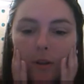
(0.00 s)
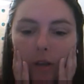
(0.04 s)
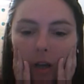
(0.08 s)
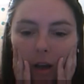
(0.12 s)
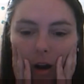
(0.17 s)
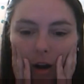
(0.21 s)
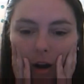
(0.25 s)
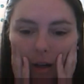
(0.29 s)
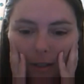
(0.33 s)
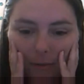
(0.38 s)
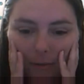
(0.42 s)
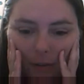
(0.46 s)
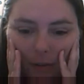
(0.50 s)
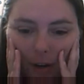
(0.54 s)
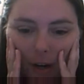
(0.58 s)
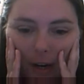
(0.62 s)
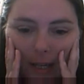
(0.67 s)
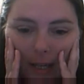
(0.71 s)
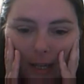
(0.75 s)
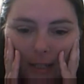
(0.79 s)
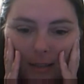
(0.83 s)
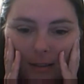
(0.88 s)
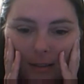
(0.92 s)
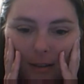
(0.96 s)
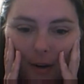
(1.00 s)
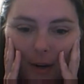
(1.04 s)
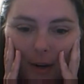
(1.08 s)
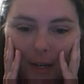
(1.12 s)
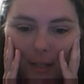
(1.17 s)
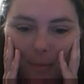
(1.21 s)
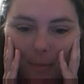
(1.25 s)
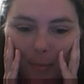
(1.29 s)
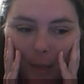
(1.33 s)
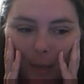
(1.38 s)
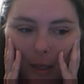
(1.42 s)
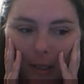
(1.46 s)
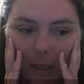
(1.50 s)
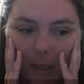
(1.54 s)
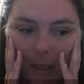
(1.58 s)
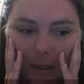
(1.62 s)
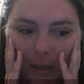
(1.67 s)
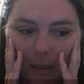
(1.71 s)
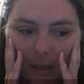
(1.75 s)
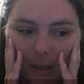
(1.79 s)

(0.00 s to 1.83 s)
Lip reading: kind of like excites me.